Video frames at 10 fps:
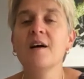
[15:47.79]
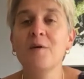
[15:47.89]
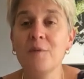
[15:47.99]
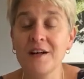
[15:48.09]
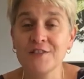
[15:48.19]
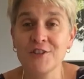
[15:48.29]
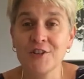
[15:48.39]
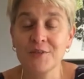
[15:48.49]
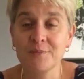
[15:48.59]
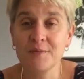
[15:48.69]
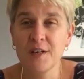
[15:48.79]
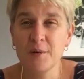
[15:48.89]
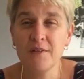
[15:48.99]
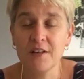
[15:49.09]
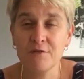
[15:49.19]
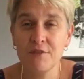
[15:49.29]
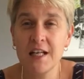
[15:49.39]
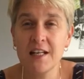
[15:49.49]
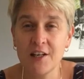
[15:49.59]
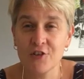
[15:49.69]
Well done. We've had a
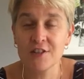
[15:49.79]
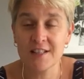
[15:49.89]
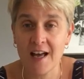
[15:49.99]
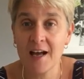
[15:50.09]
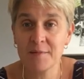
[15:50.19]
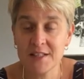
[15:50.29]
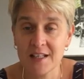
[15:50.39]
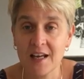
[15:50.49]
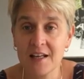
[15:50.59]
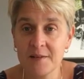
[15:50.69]
really good time today.